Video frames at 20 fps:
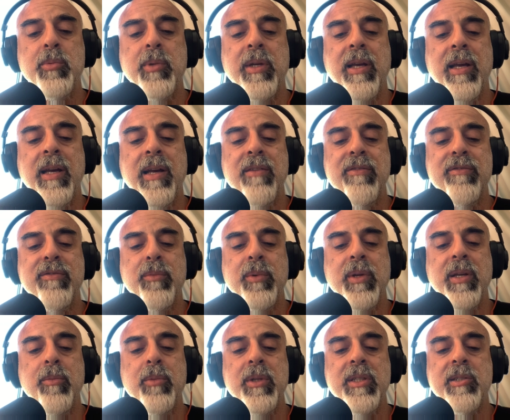
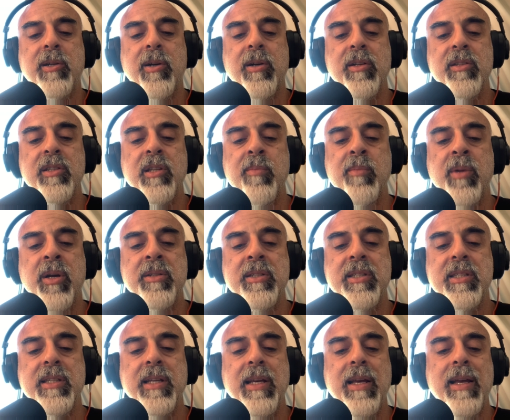we started the months